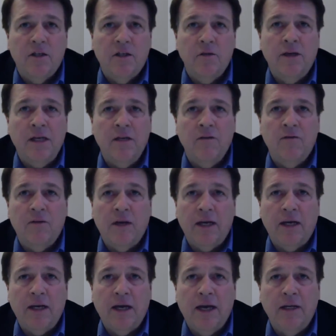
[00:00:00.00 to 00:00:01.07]
to
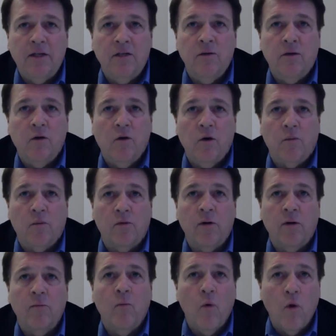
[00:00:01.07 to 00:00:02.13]
innovate and to
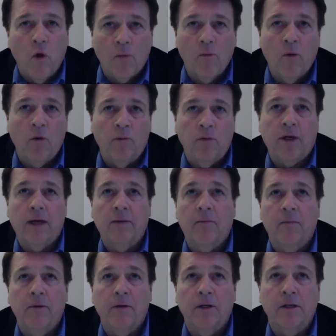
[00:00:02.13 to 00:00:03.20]
incorporate more mobile
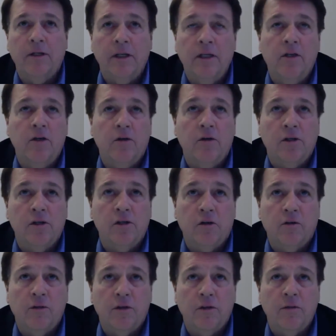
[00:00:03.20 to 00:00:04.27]
capabilities into your
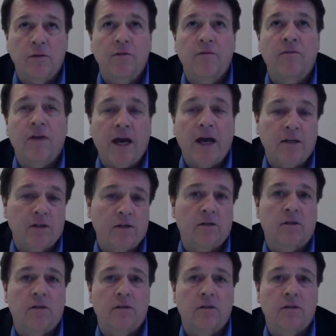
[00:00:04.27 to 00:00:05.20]
service faster.